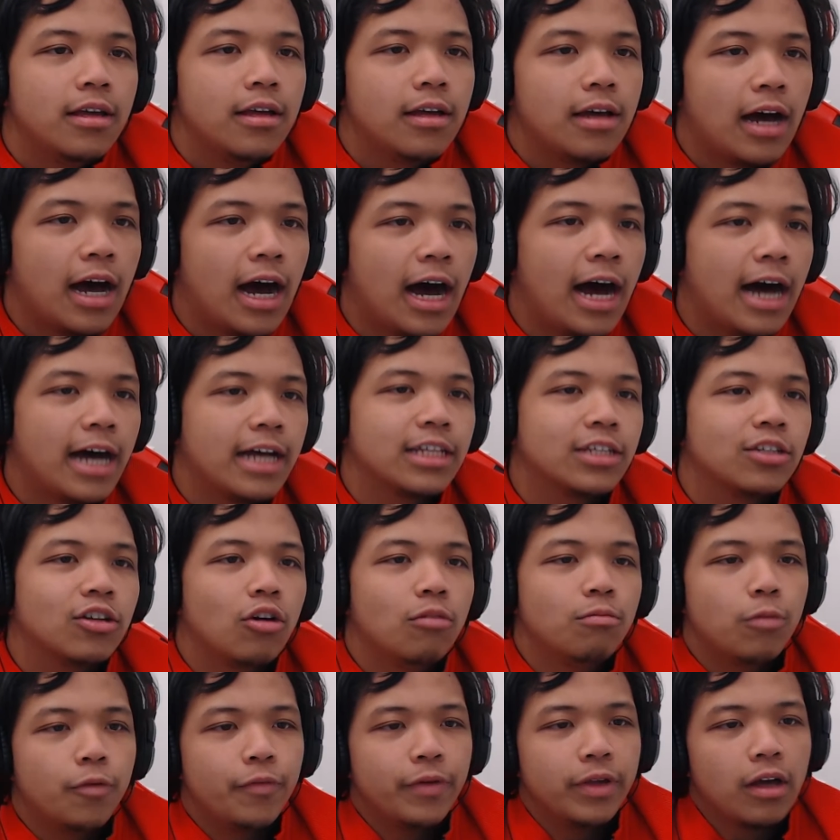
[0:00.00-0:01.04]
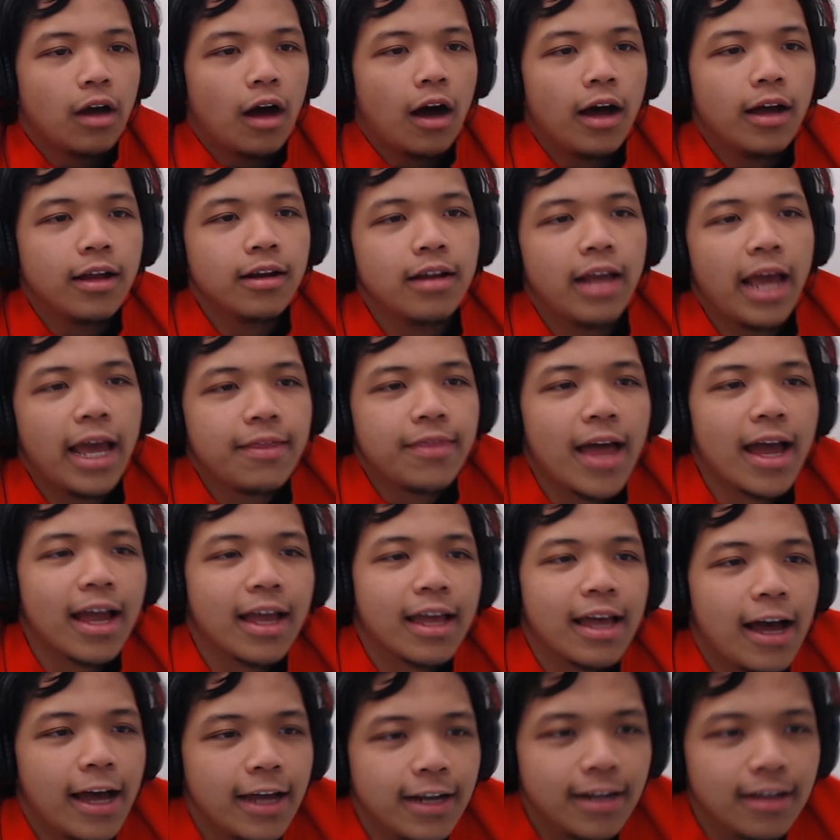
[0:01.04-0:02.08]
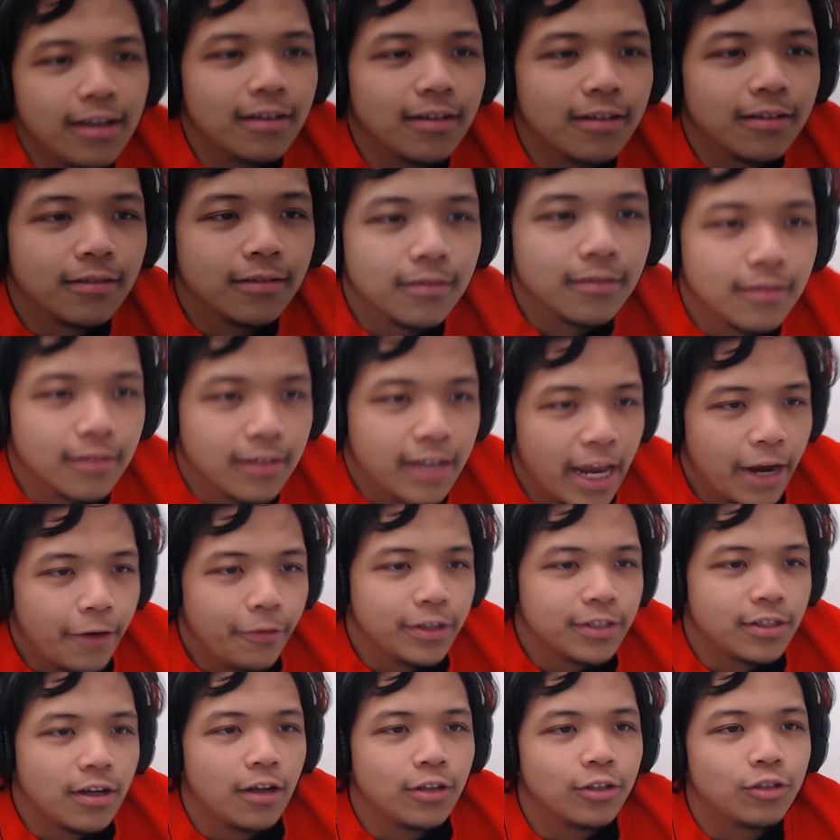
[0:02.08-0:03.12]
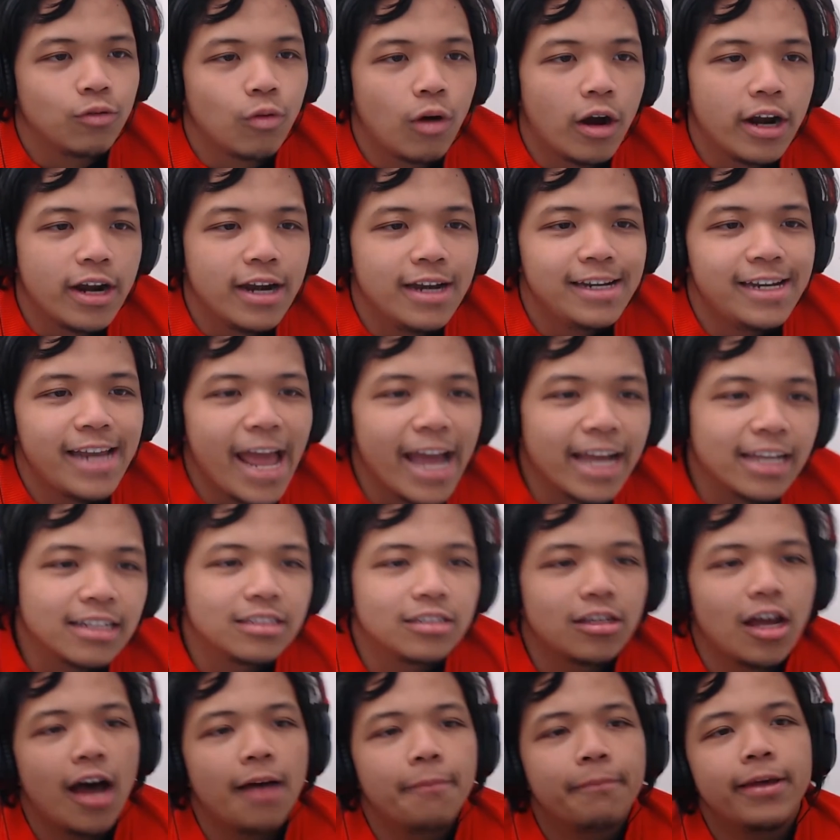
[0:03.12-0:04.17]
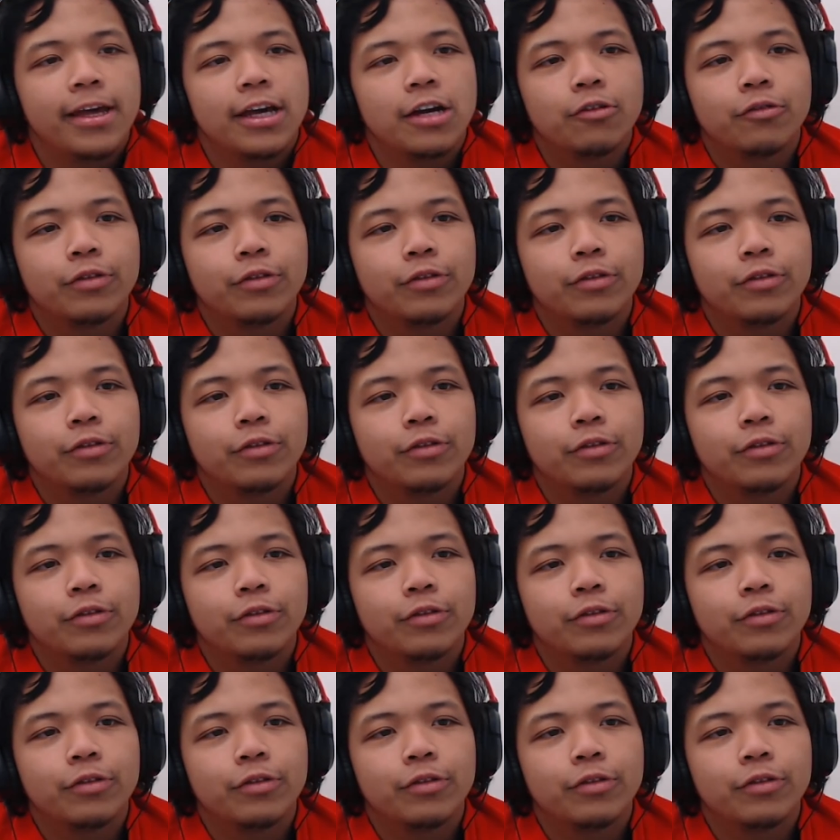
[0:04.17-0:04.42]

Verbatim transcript: Uh, so moving on, and that kind of carries on to our next topic,